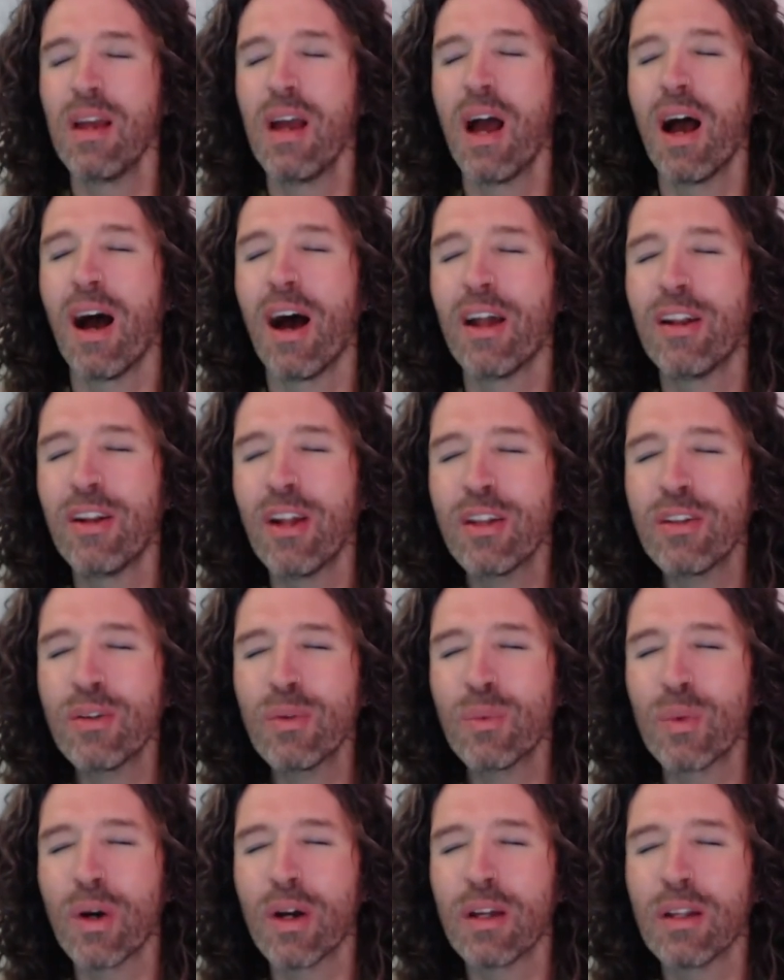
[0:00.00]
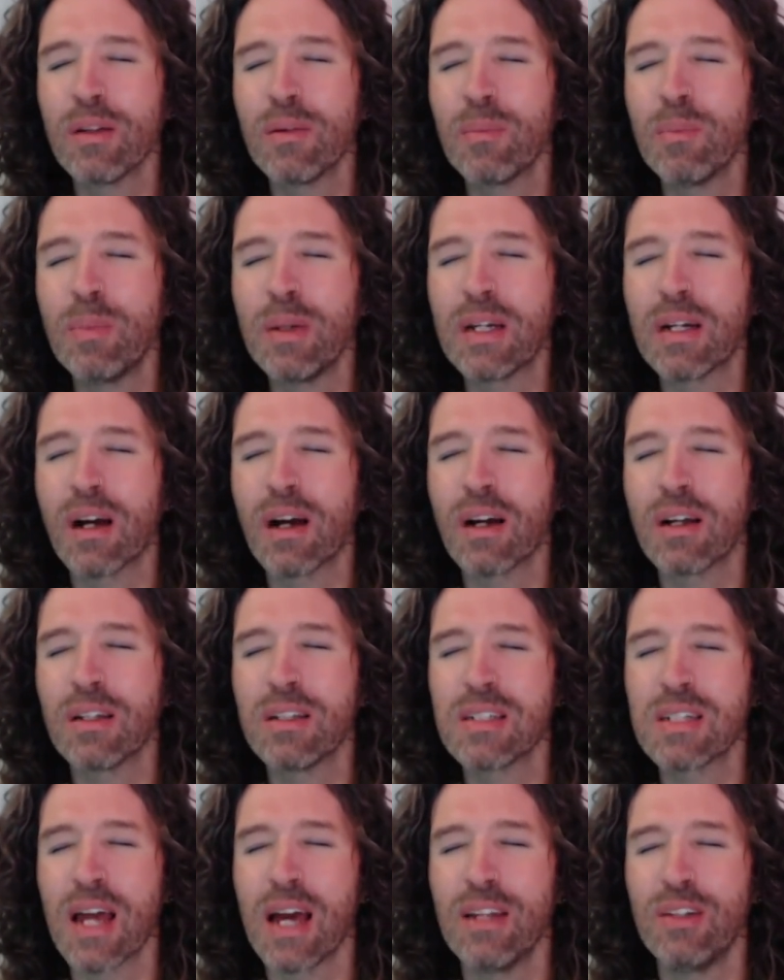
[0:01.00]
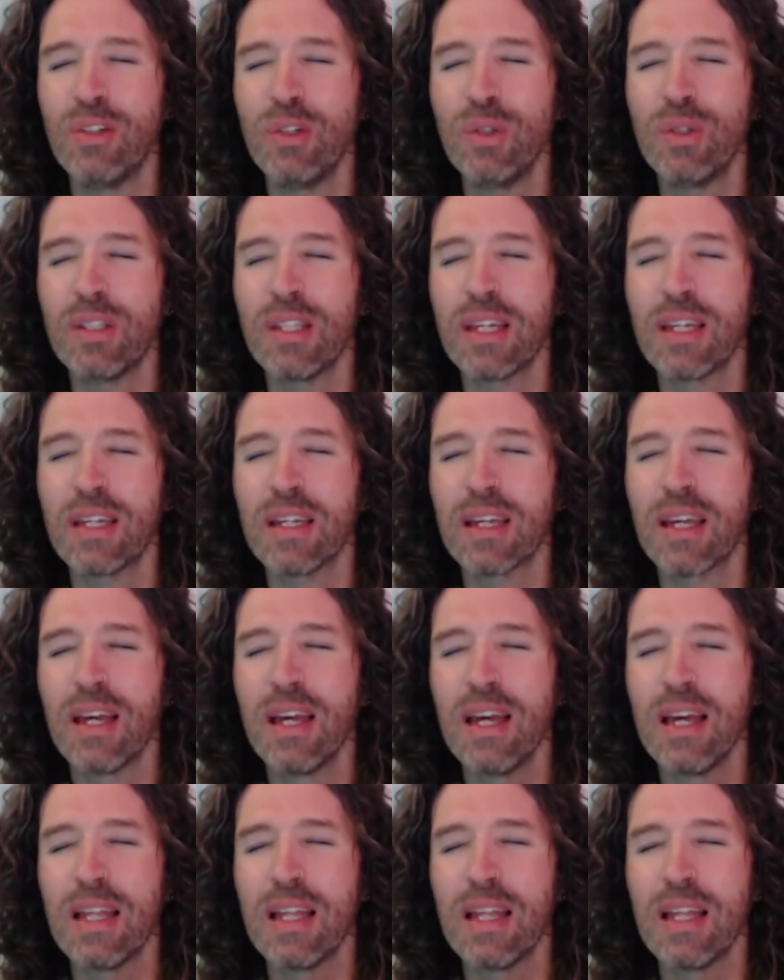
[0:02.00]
Another one because I do think